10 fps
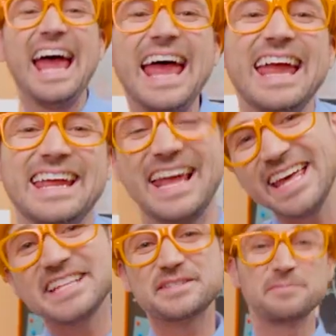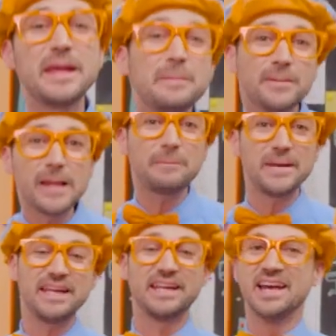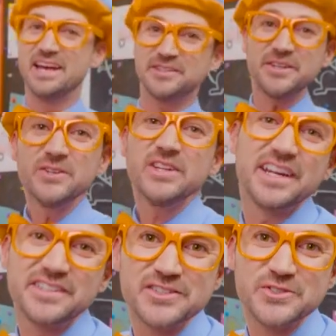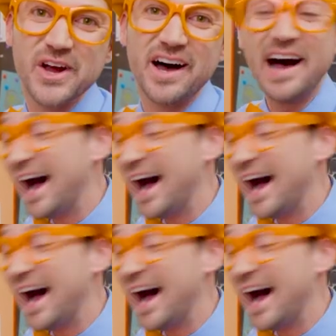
Hey, it's me, Blippi. Do you like to draw?